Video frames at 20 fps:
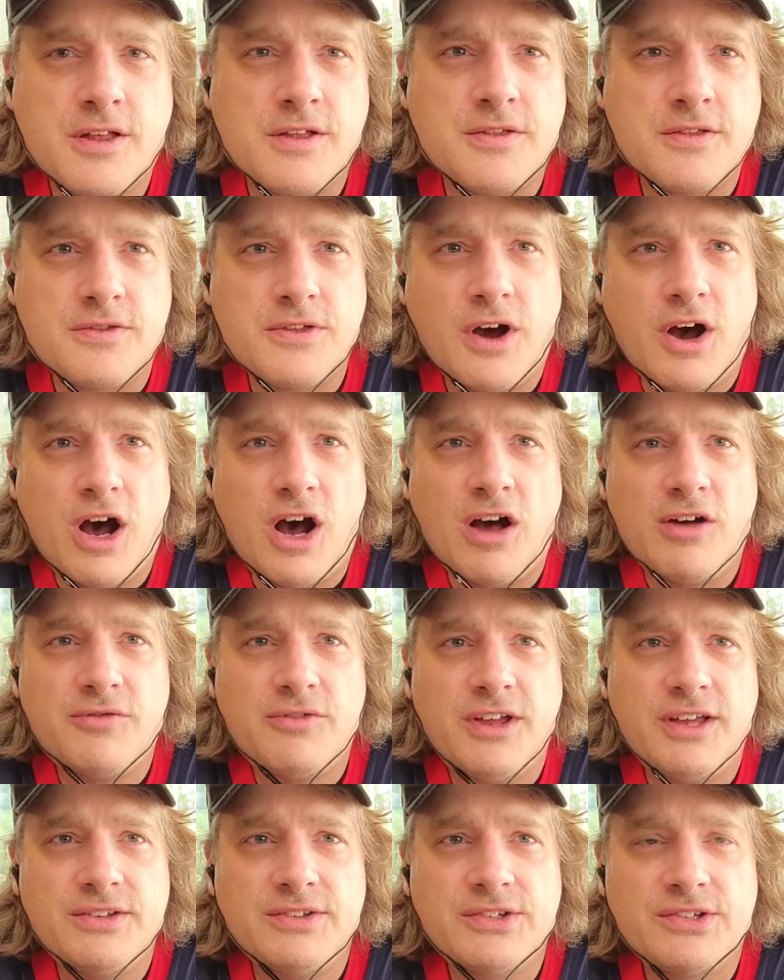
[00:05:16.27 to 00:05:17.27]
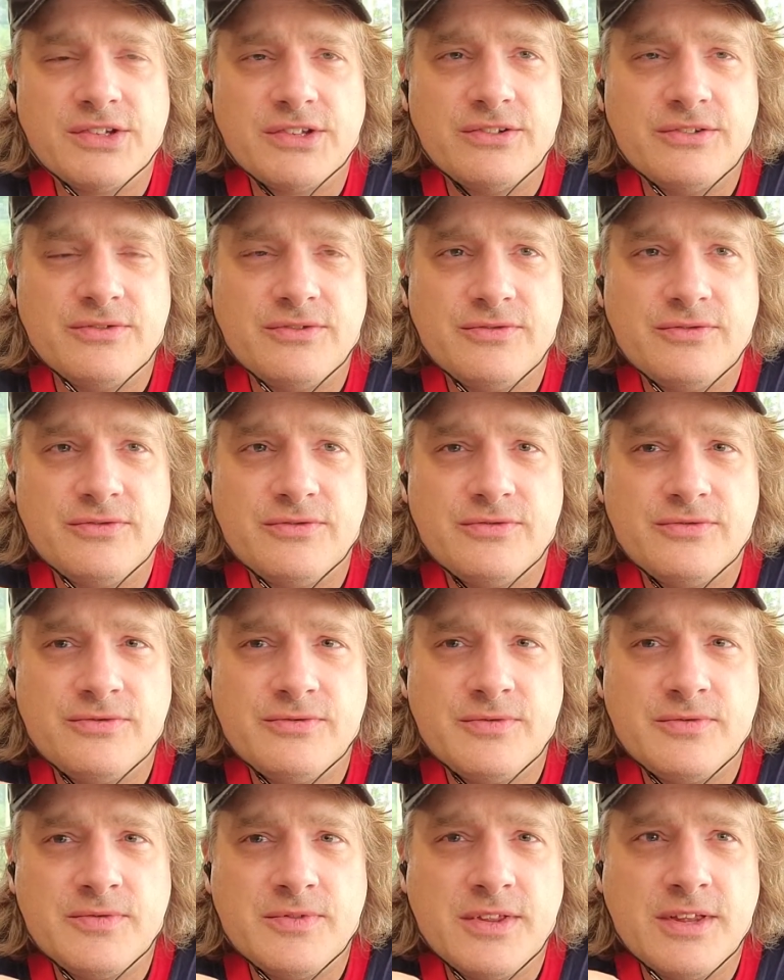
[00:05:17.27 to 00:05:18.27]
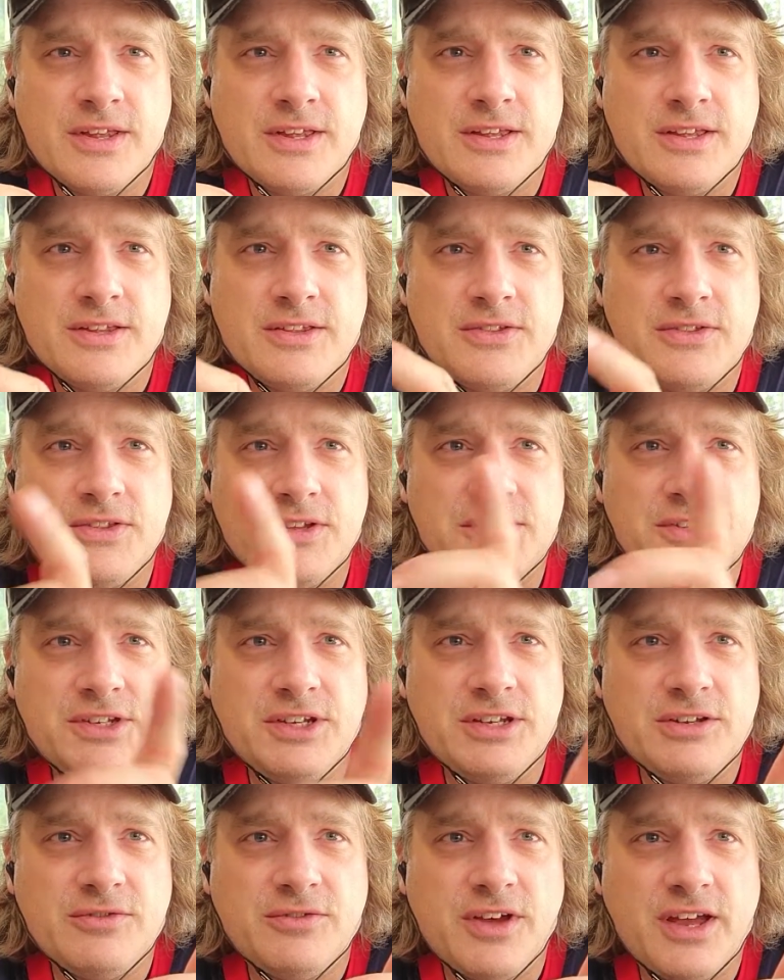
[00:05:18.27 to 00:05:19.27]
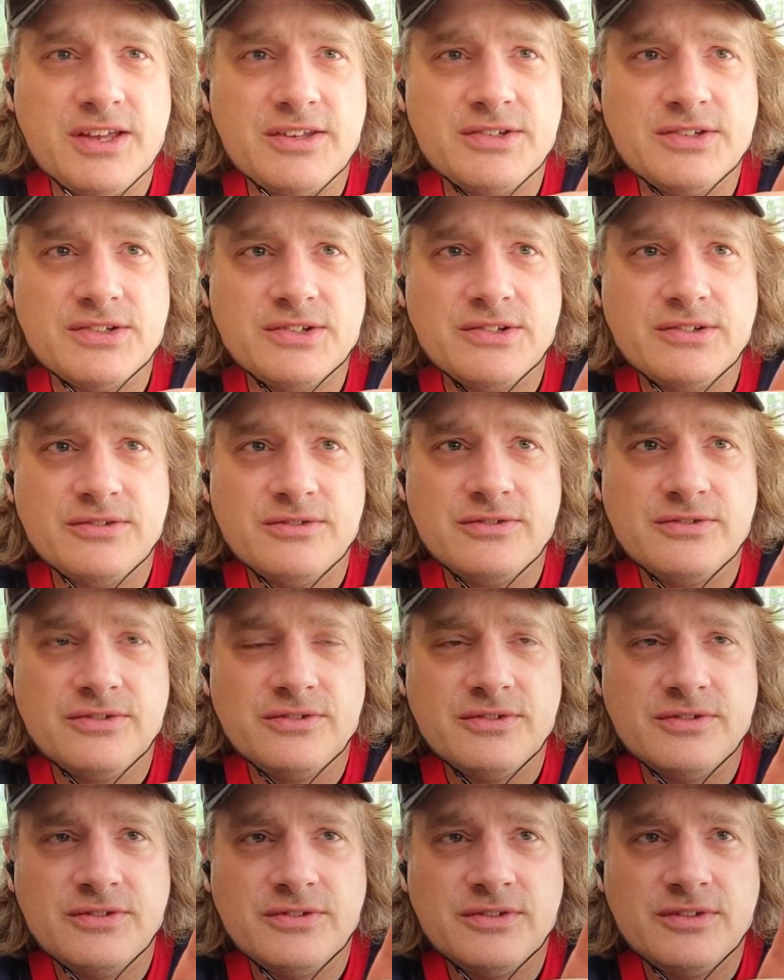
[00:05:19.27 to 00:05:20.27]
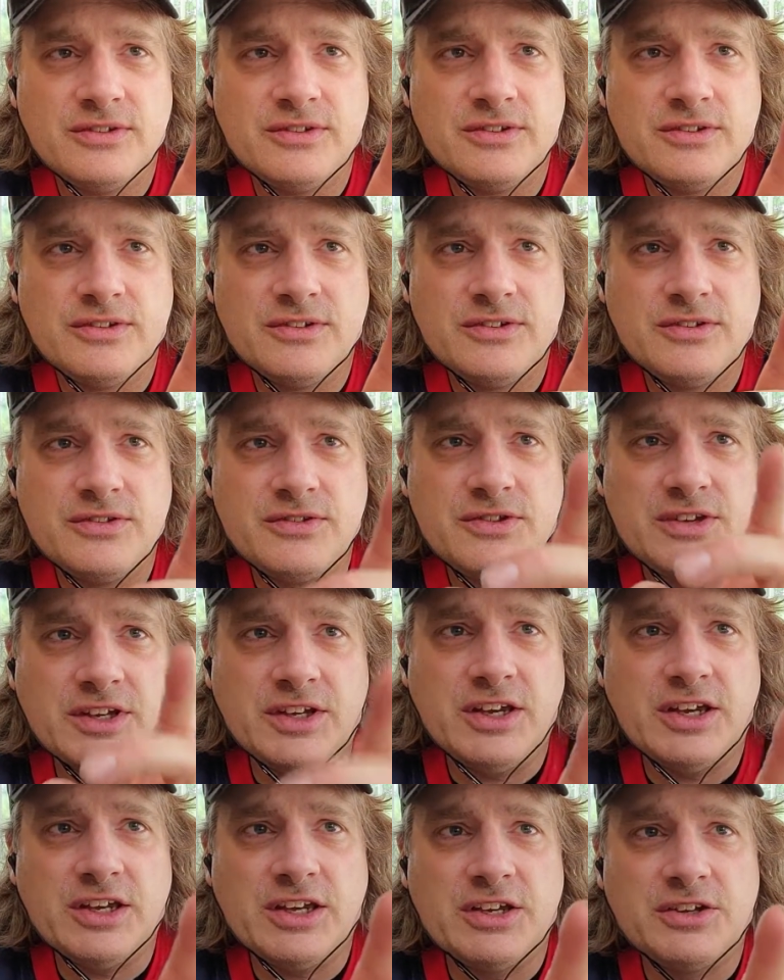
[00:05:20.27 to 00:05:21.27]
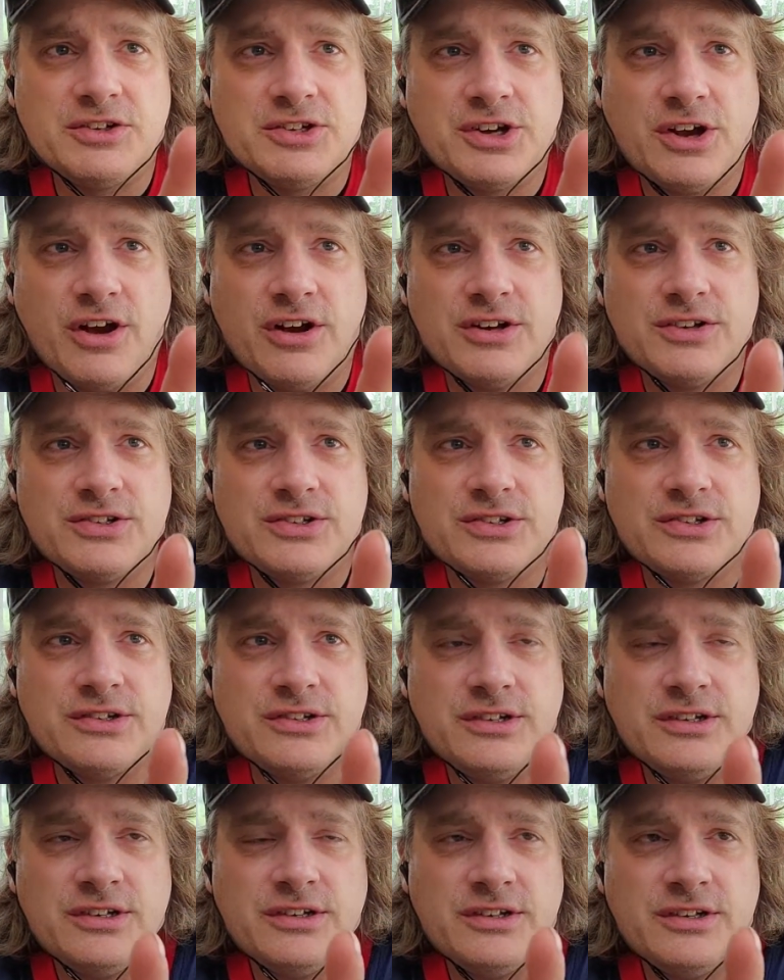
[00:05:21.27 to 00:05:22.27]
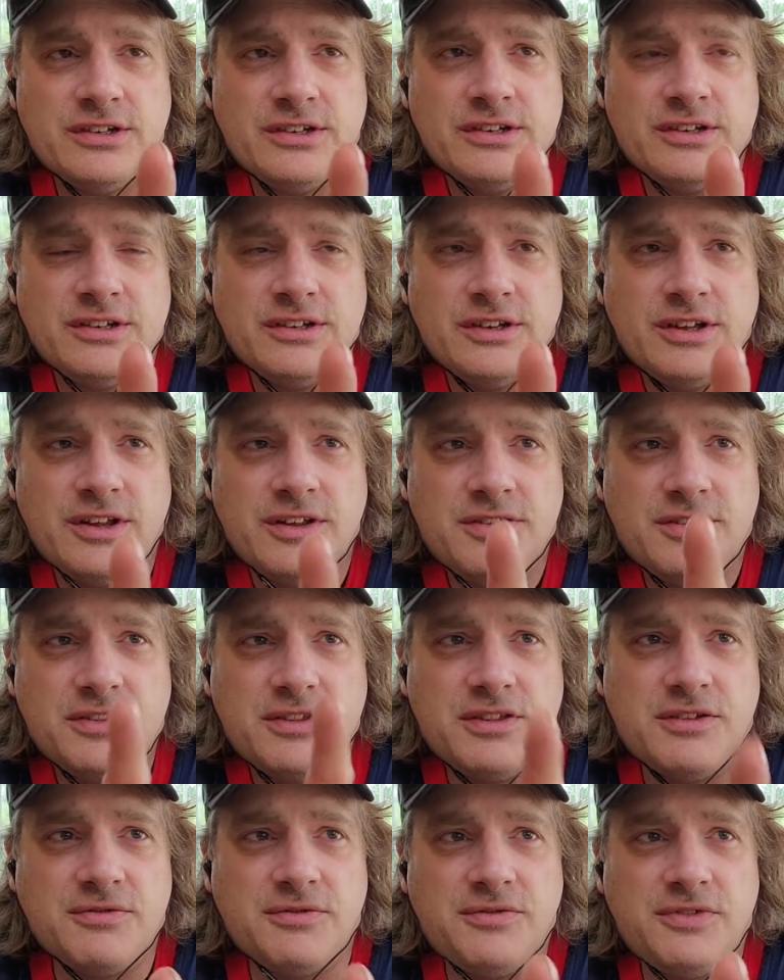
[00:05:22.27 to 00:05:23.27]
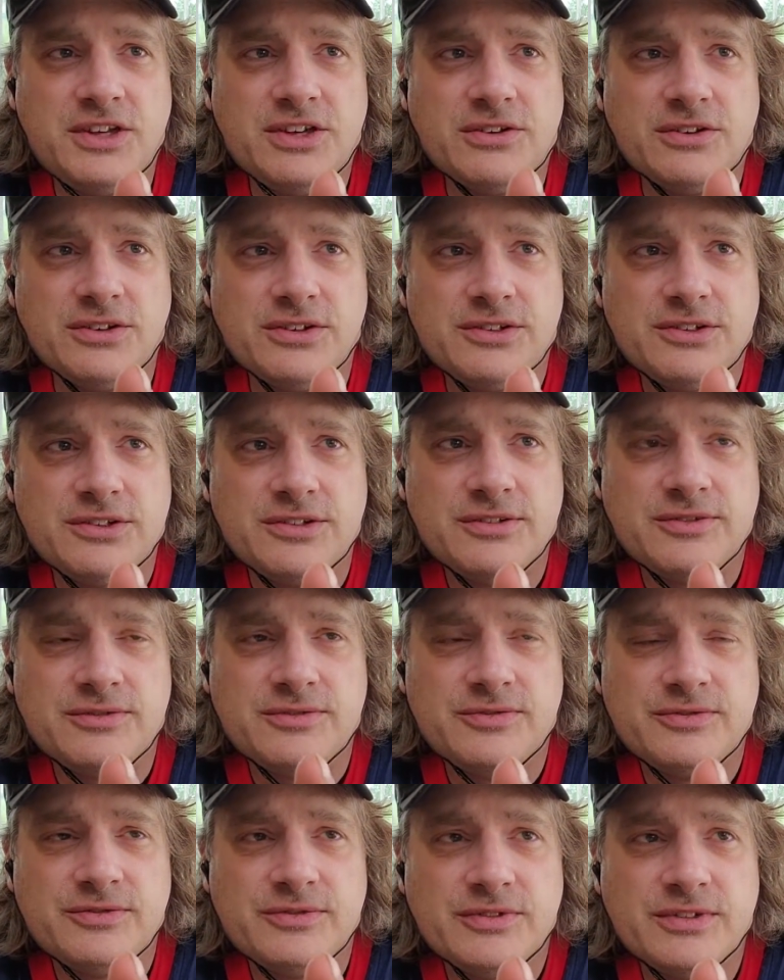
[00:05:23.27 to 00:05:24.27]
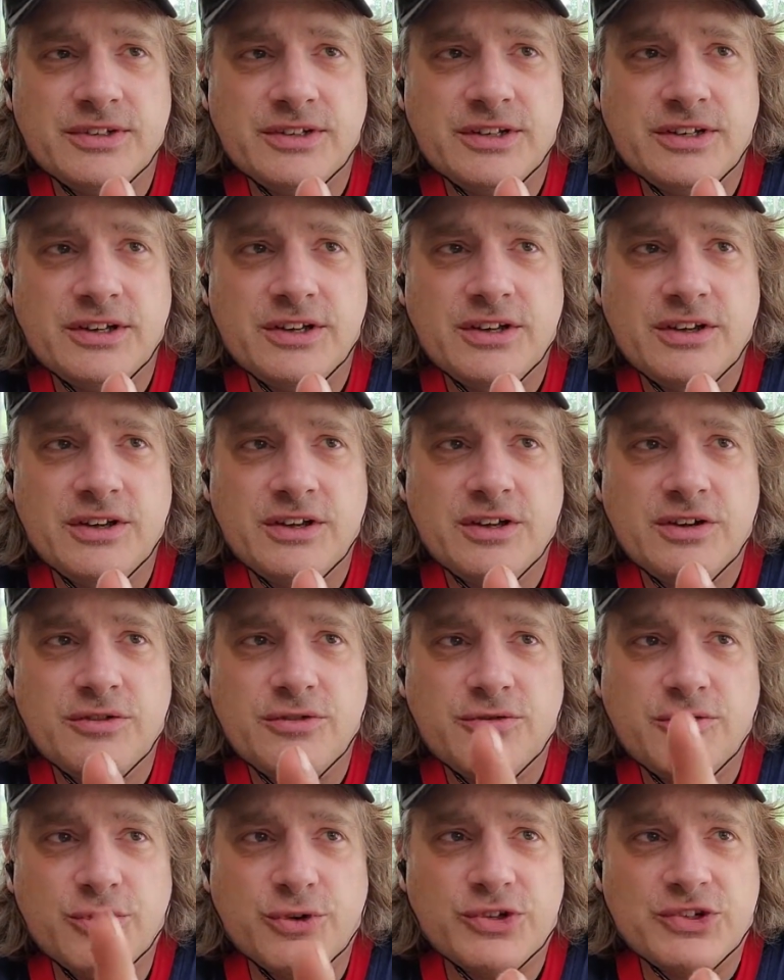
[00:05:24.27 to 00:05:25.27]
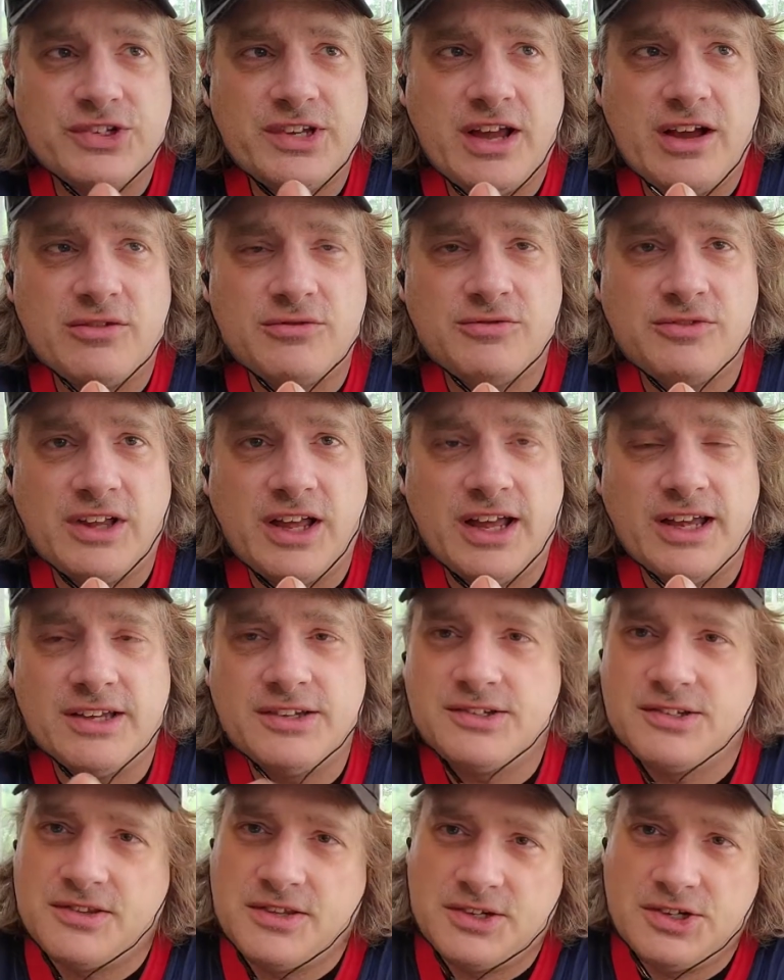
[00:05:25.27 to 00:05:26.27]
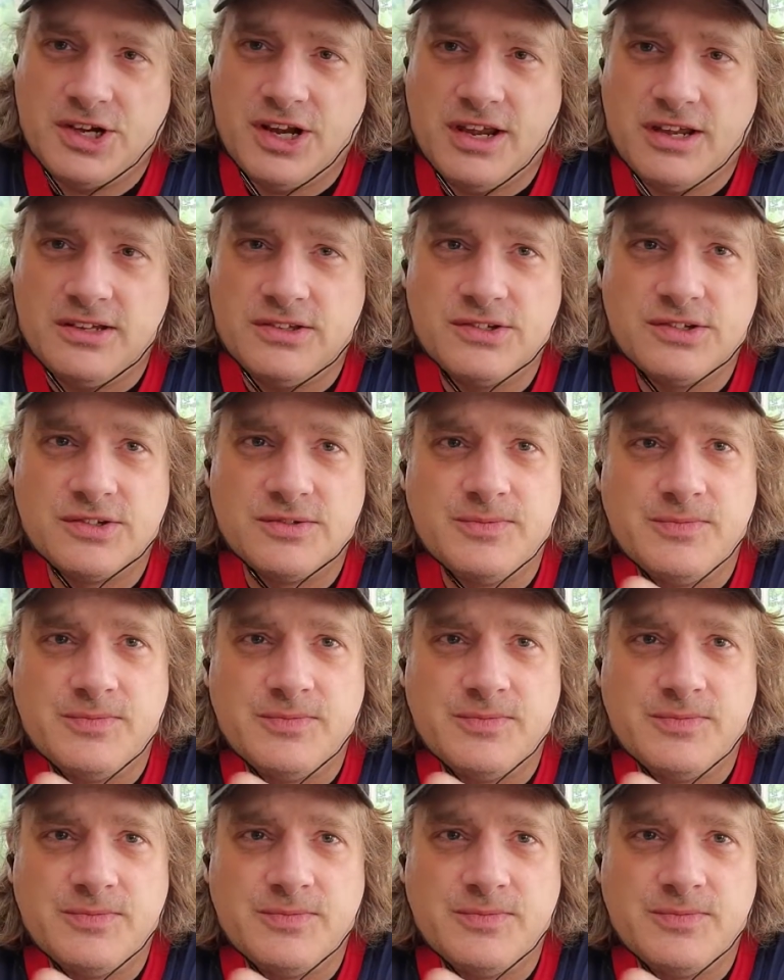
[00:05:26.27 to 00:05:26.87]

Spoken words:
The offense, the defense, the kicking charts, the field, first down flags, the chains.